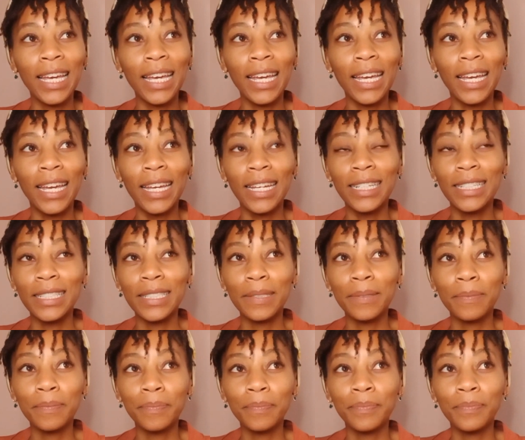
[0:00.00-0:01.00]
And
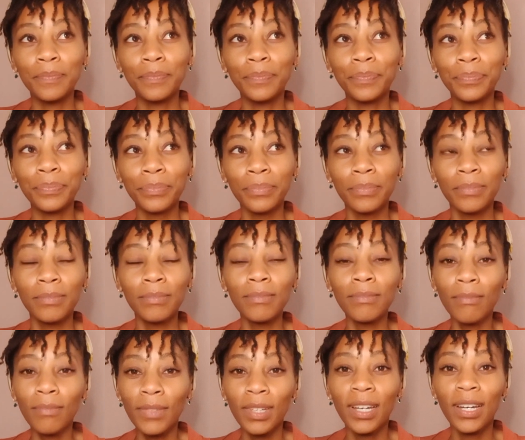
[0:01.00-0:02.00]

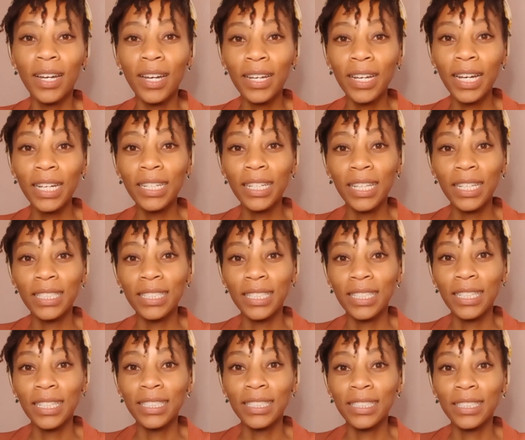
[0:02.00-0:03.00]
I had the
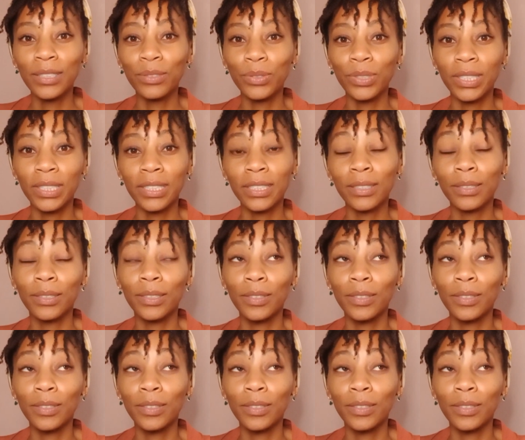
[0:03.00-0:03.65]
tendency to just,